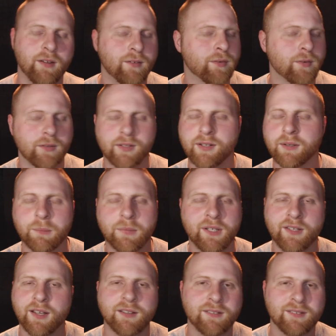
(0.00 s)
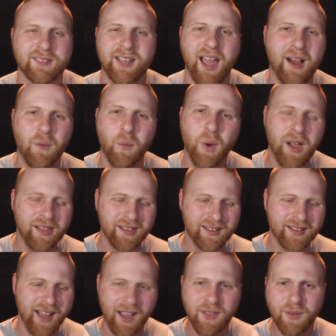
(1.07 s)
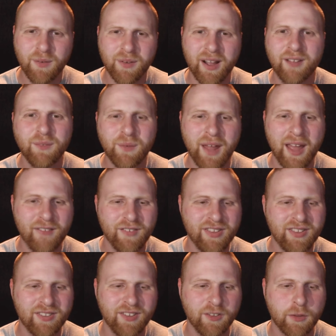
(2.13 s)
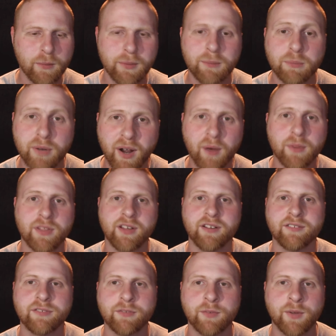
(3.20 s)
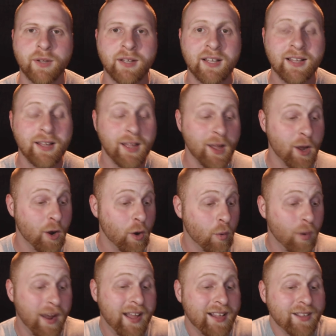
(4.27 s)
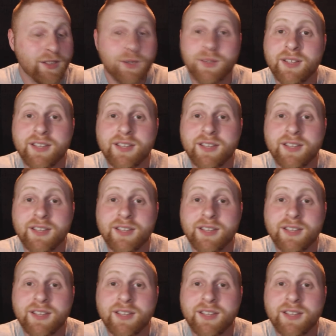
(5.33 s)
if you're telling me that, I don't have anything to be proud of, well,